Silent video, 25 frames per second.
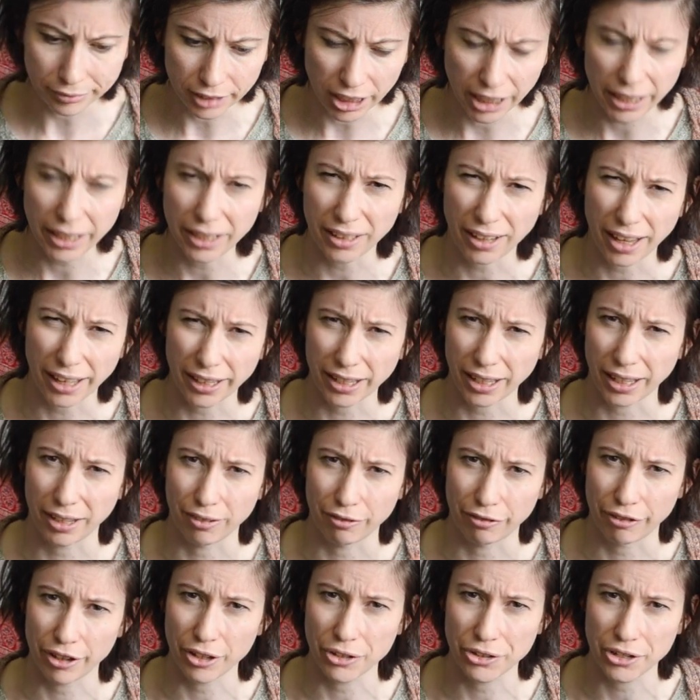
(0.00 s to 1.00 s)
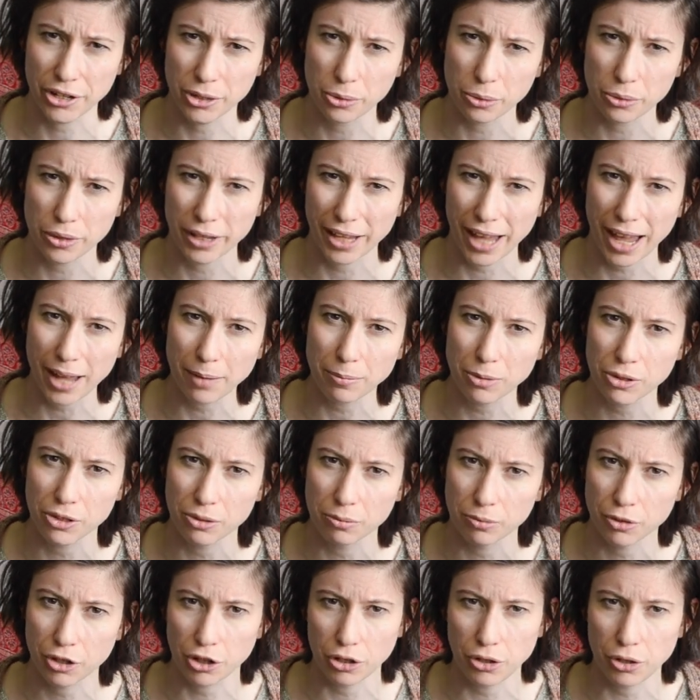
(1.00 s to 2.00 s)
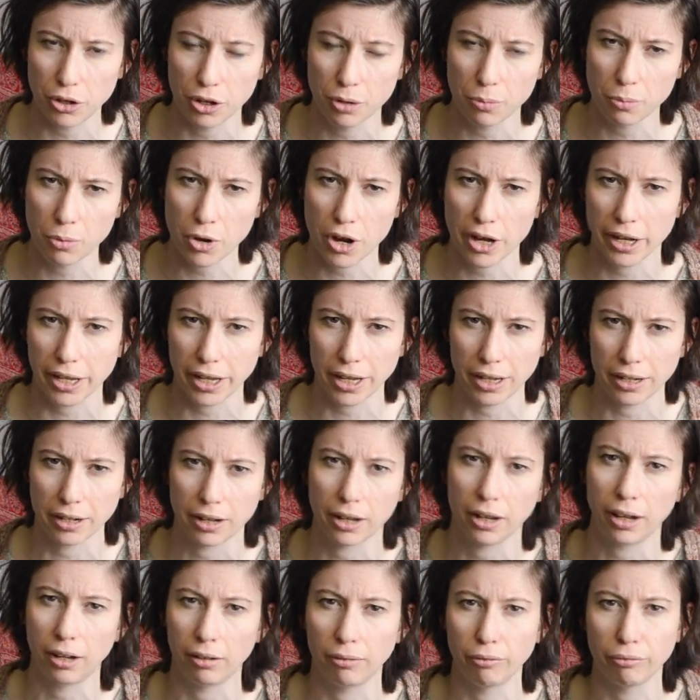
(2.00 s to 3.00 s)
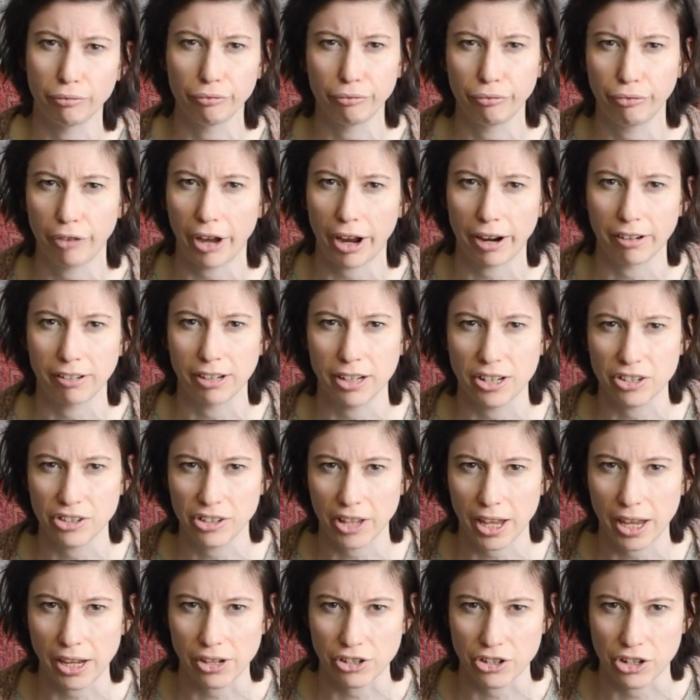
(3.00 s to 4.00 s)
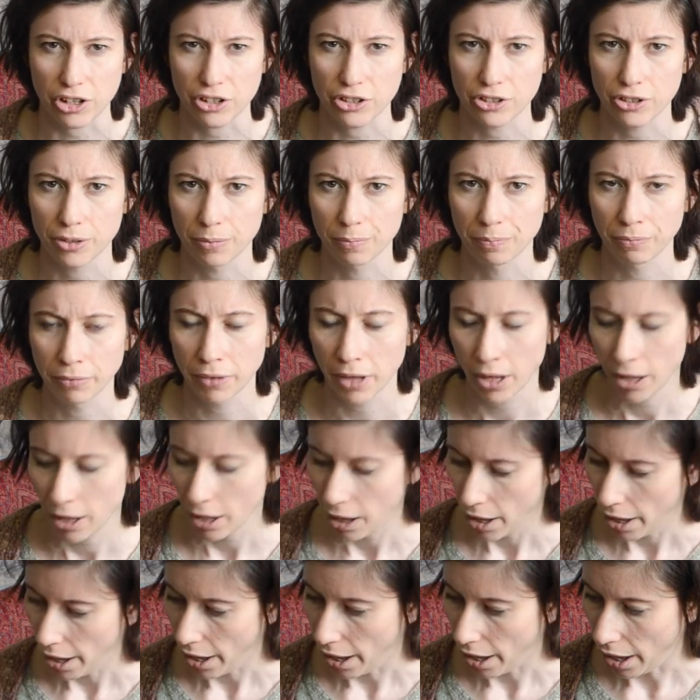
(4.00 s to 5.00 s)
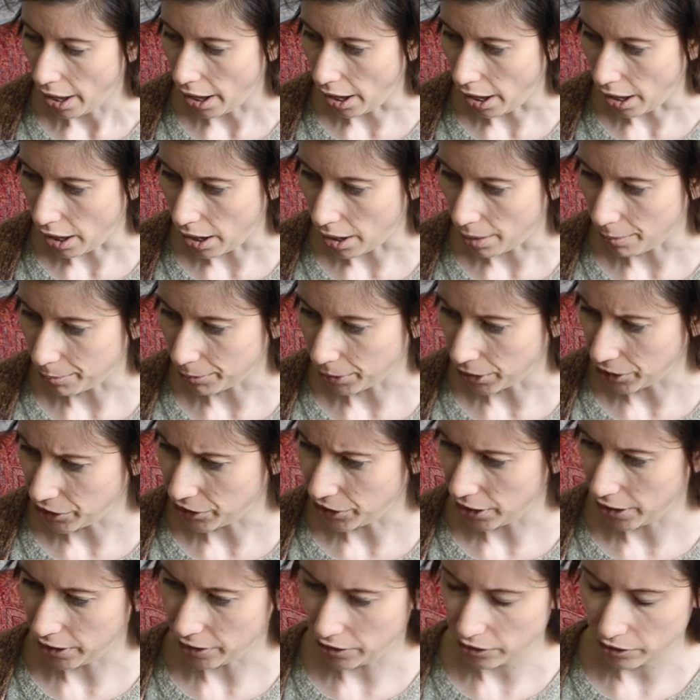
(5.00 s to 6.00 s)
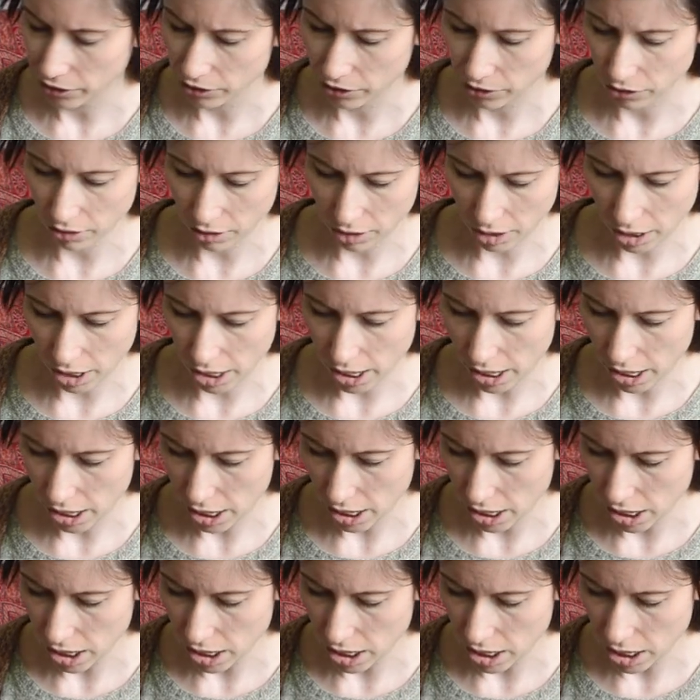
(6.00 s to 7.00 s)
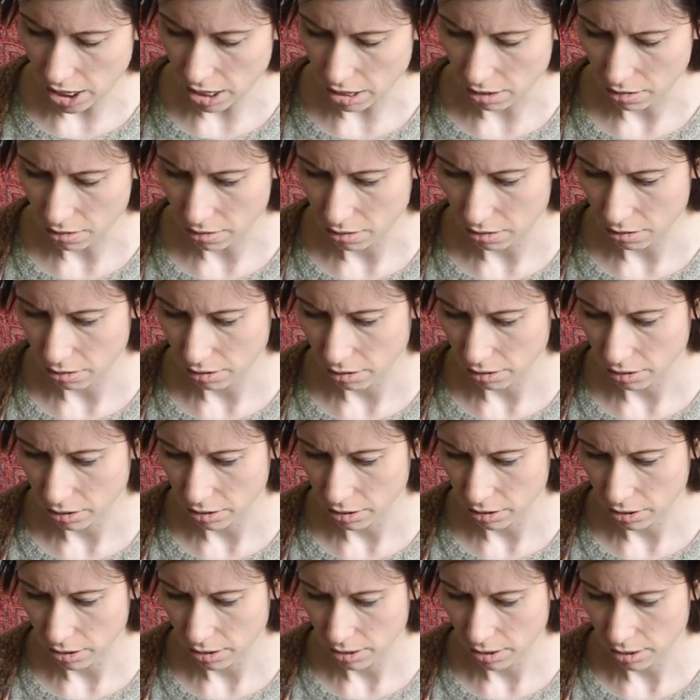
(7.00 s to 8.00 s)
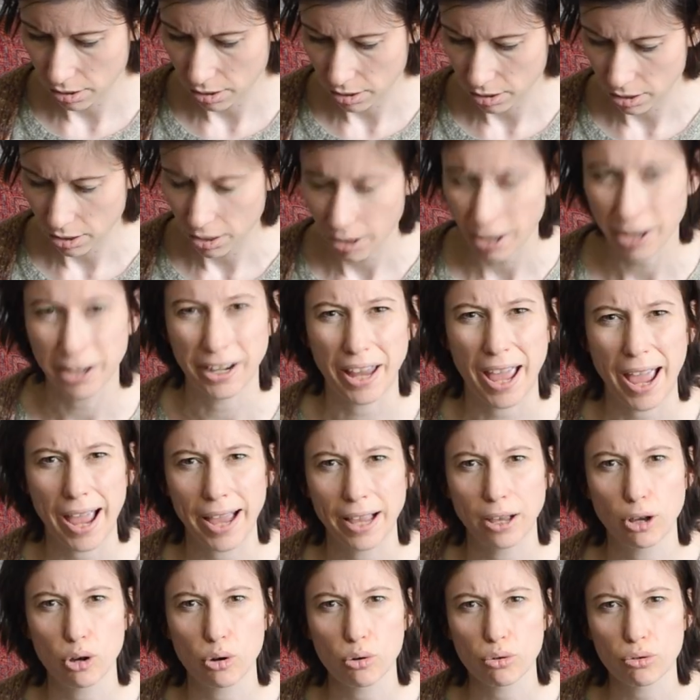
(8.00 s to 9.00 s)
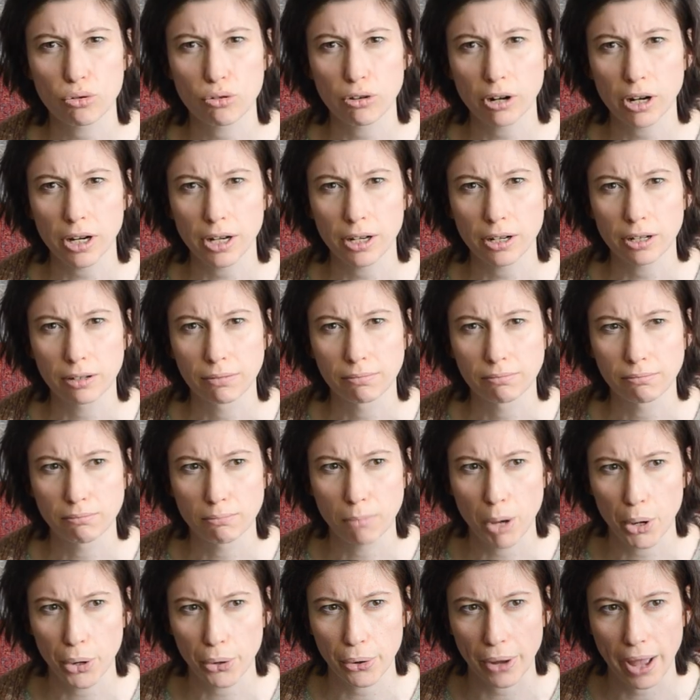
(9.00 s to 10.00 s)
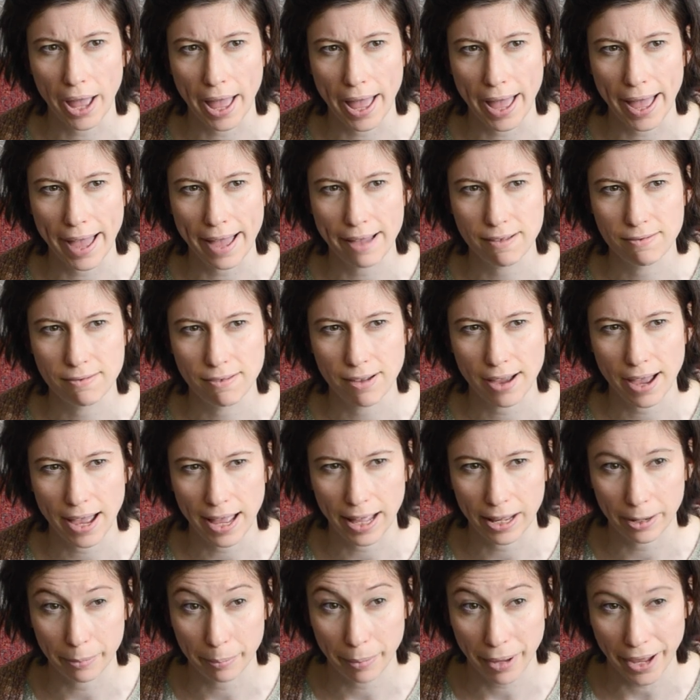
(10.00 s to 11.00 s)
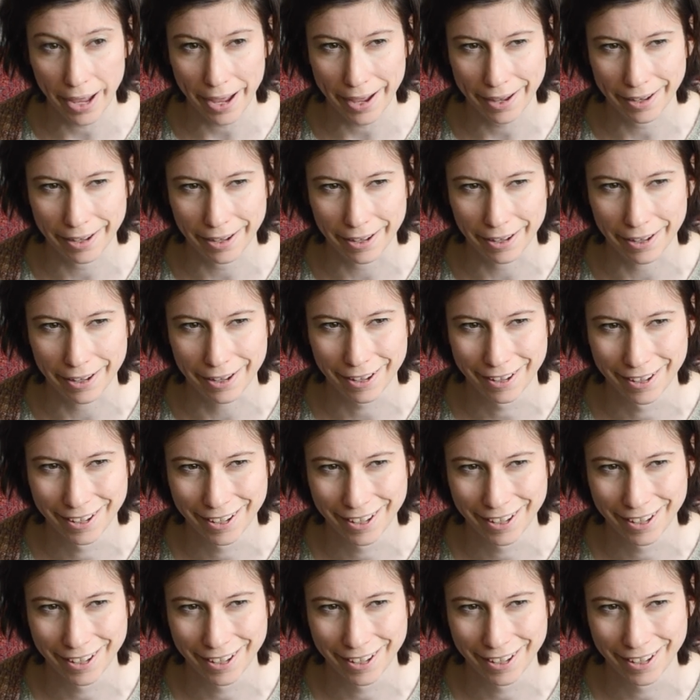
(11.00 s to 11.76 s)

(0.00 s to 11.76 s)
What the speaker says: it fills in all the gaps, so you can work it at various gauges. Because it's an Angora mohair alpaca.